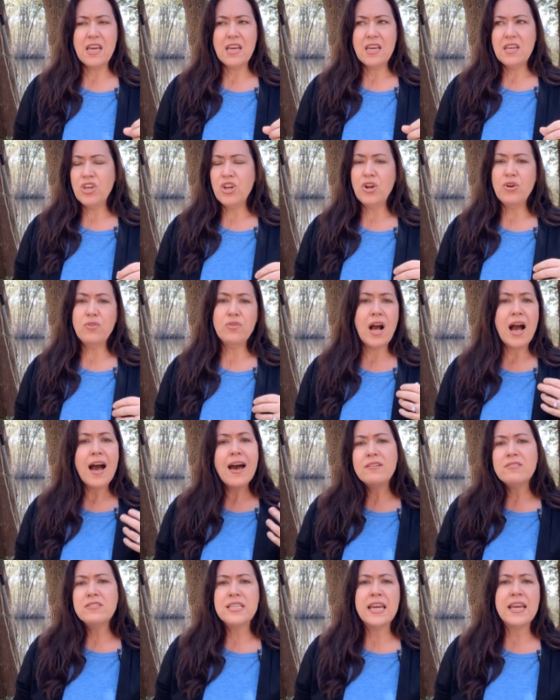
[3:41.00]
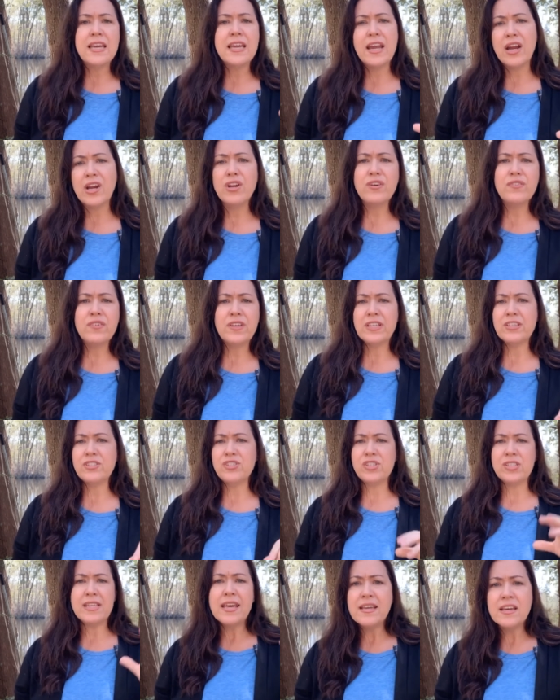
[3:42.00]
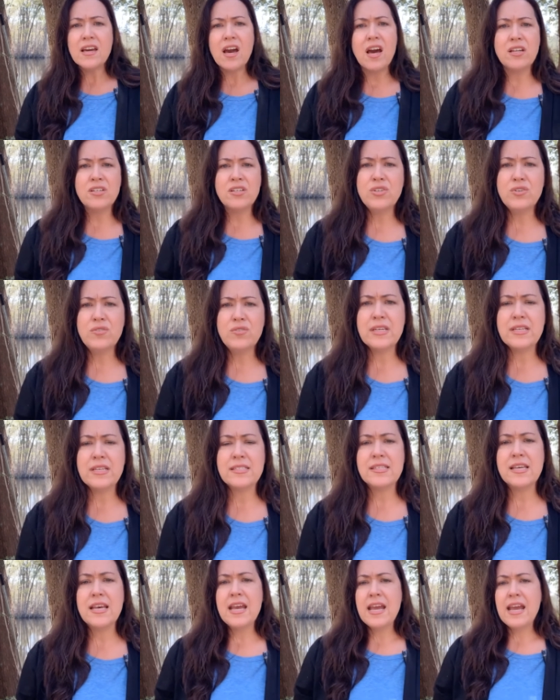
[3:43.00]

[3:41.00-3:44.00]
you know, God will take care of it. Just let God do this.